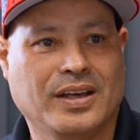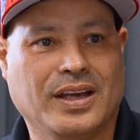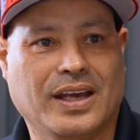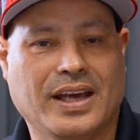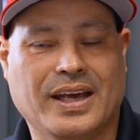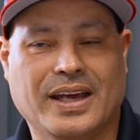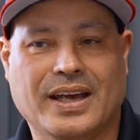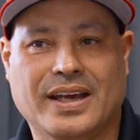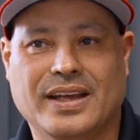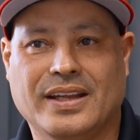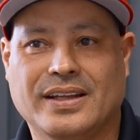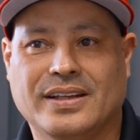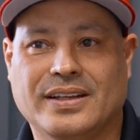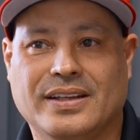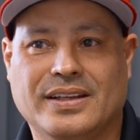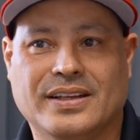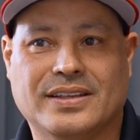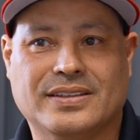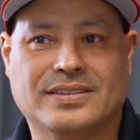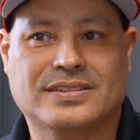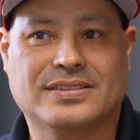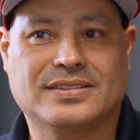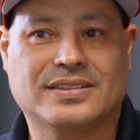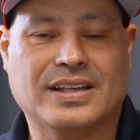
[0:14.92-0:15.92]
And
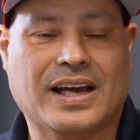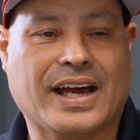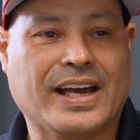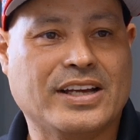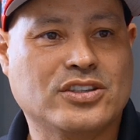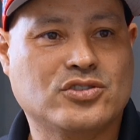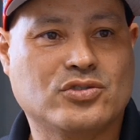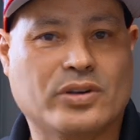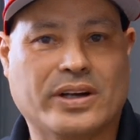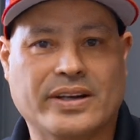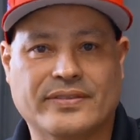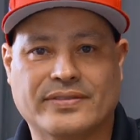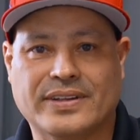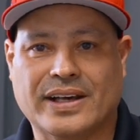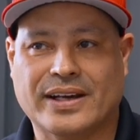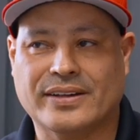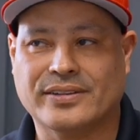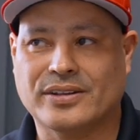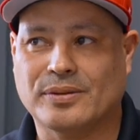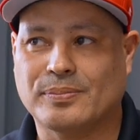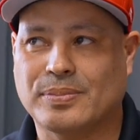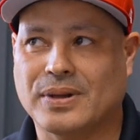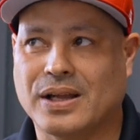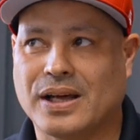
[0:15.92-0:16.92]
it's, I drive
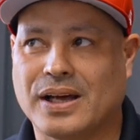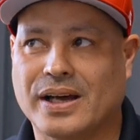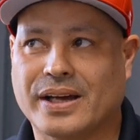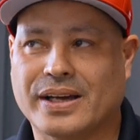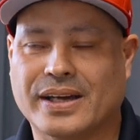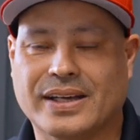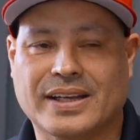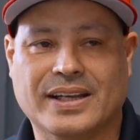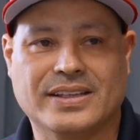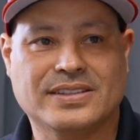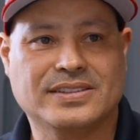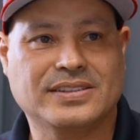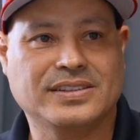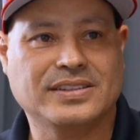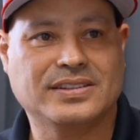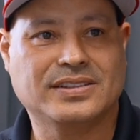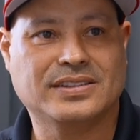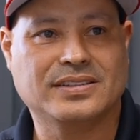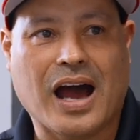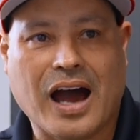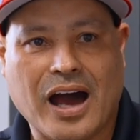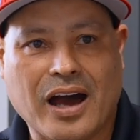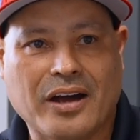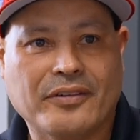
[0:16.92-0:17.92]
down the block and I see
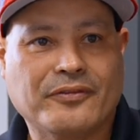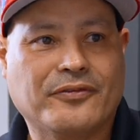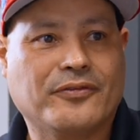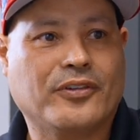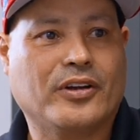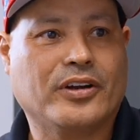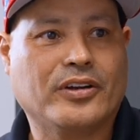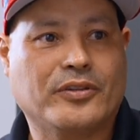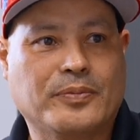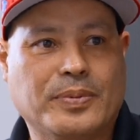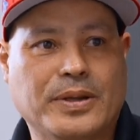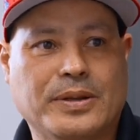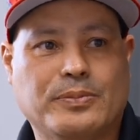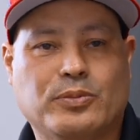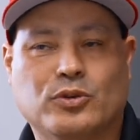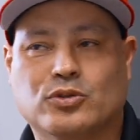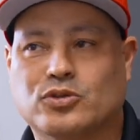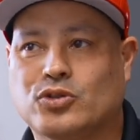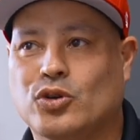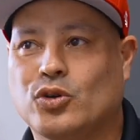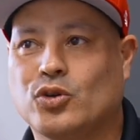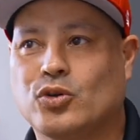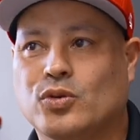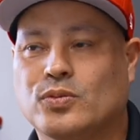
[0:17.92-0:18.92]
on front of
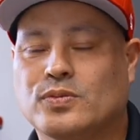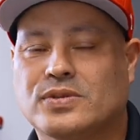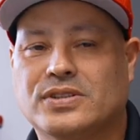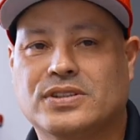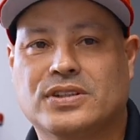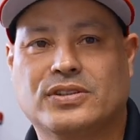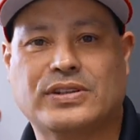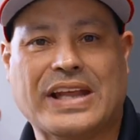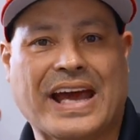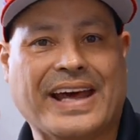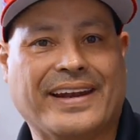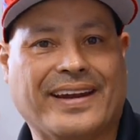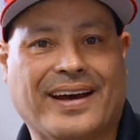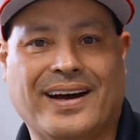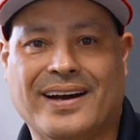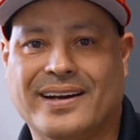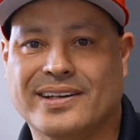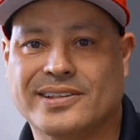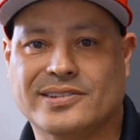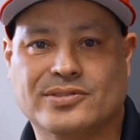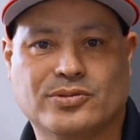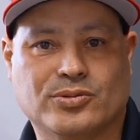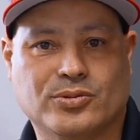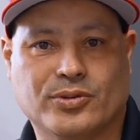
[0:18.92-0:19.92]
people's homes that
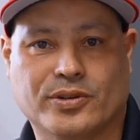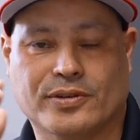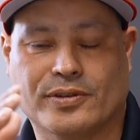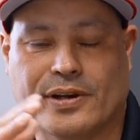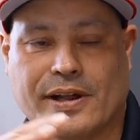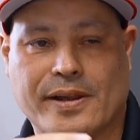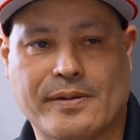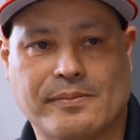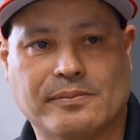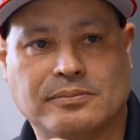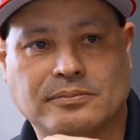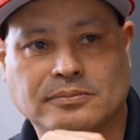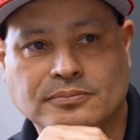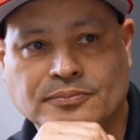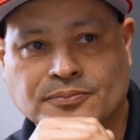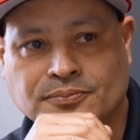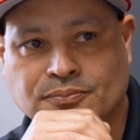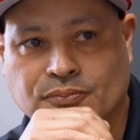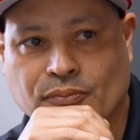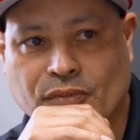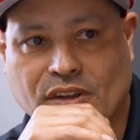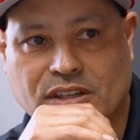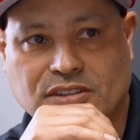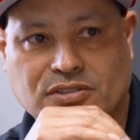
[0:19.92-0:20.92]
eyesore, right?
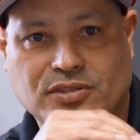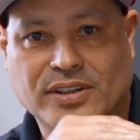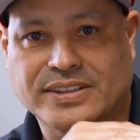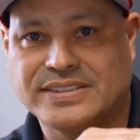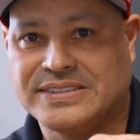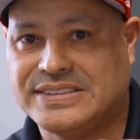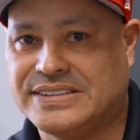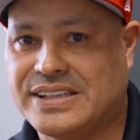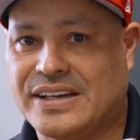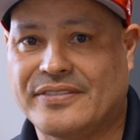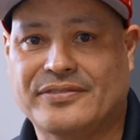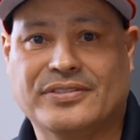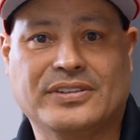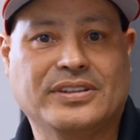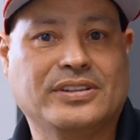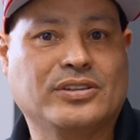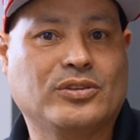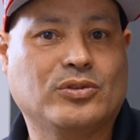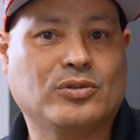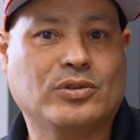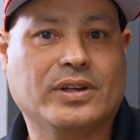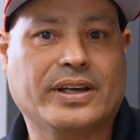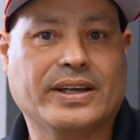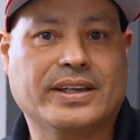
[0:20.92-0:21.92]
So I definitely
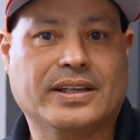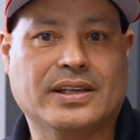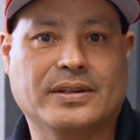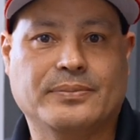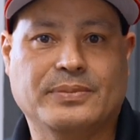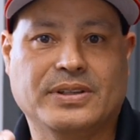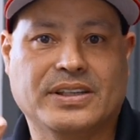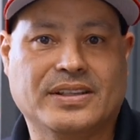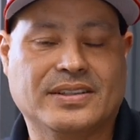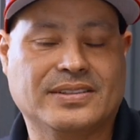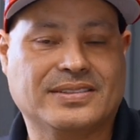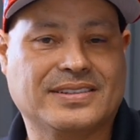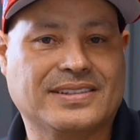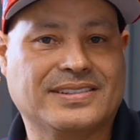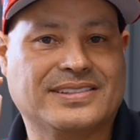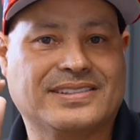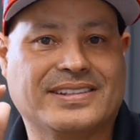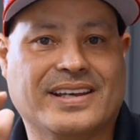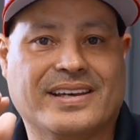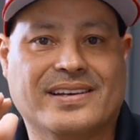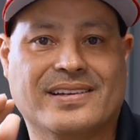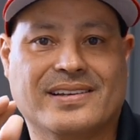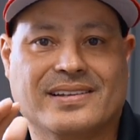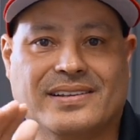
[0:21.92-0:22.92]
don't like it because
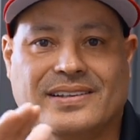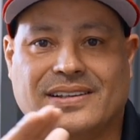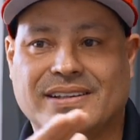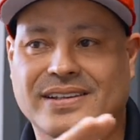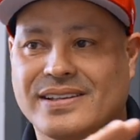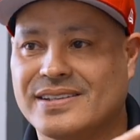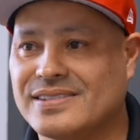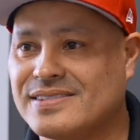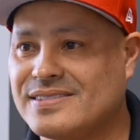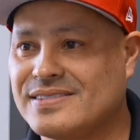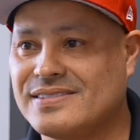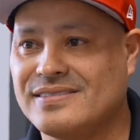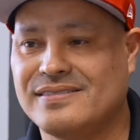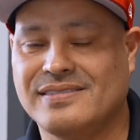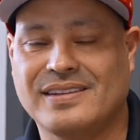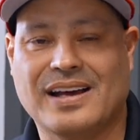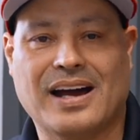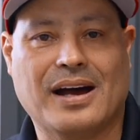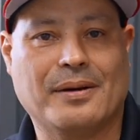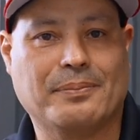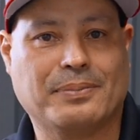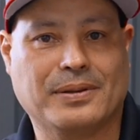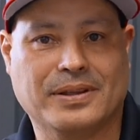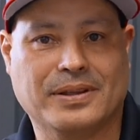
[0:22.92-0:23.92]
aesthetically is not